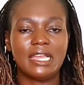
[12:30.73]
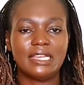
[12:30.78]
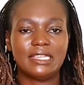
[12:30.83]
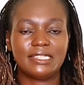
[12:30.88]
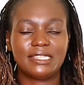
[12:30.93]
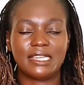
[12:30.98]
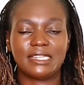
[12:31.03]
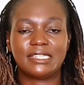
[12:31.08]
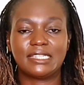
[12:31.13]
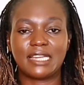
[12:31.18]

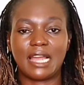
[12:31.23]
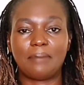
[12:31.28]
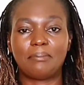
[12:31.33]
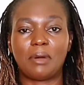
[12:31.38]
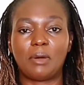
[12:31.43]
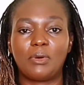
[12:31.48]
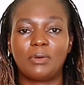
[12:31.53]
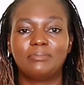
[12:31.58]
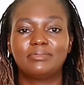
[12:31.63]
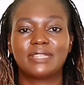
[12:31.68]
setting up
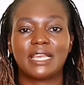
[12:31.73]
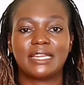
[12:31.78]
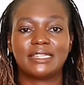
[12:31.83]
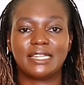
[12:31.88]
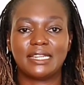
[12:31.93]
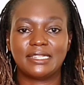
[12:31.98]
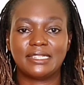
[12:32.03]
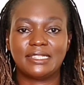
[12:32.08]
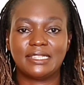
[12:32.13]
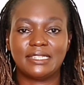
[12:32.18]
a website
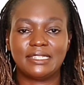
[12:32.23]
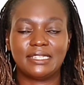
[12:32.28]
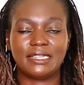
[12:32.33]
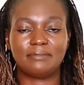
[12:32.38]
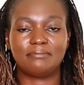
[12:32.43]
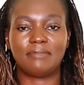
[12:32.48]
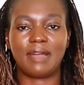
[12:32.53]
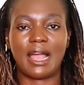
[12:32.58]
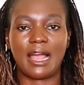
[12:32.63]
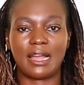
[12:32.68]
and
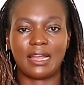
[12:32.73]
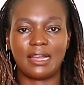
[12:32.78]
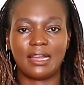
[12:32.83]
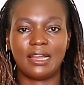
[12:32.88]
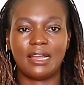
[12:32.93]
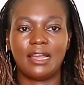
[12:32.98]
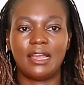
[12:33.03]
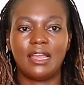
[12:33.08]
sitting back.